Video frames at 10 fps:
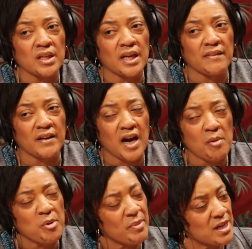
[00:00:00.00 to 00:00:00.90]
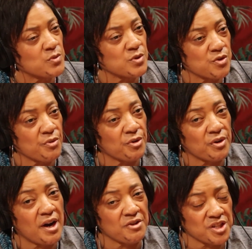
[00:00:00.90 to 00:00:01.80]
and the compromise was the
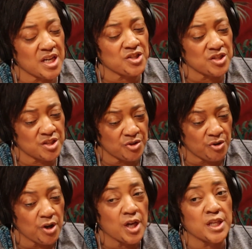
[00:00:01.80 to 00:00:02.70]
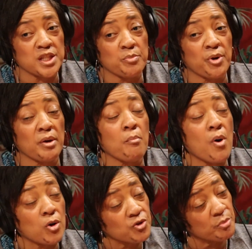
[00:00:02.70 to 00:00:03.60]
Roanoke Higher Education Center to bring
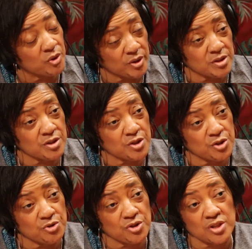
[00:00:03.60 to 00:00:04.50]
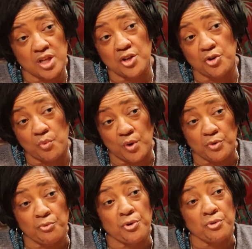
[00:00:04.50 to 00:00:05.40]
multiple institutions under
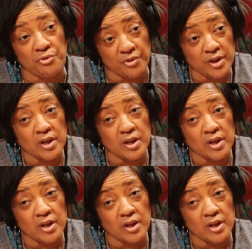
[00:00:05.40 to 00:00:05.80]
one roof.